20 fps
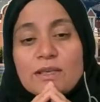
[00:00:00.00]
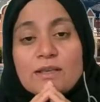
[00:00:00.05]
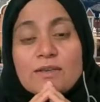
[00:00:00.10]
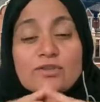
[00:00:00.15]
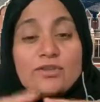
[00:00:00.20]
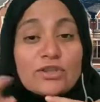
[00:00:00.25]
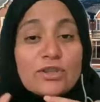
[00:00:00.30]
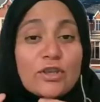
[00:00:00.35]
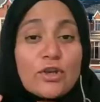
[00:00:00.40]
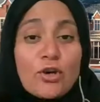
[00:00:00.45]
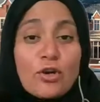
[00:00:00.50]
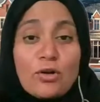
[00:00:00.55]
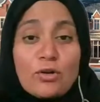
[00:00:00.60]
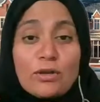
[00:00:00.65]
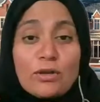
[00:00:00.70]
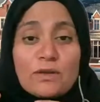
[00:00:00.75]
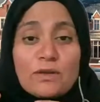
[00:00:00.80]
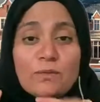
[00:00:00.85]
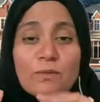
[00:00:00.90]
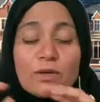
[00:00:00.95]
So the
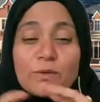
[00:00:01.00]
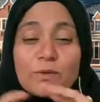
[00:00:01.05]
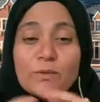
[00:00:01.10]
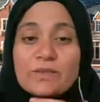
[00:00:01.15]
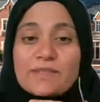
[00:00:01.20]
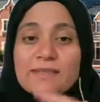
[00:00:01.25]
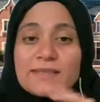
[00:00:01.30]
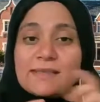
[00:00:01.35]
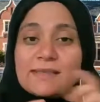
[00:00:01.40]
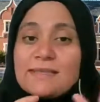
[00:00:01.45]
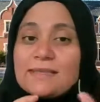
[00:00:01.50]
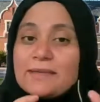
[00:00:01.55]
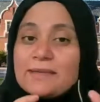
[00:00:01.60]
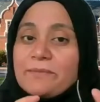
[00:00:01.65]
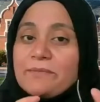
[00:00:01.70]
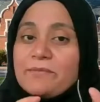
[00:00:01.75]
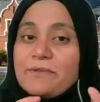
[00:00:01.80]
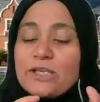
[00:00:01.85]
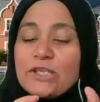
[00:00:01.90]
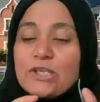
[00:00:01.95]
goal, what was the
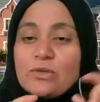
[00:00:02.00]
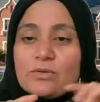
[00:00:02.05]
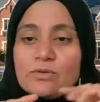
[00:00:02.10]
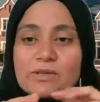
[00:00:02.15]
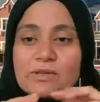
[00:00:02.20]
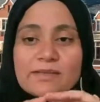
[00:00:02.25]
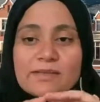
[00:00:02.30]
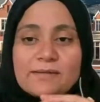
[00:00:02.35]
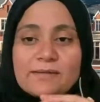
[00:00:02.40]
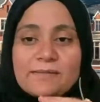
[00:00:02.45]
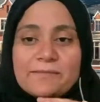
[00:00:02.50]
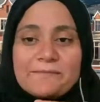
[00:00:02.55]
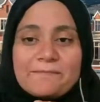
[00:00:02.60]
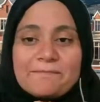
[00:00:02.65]
term we used?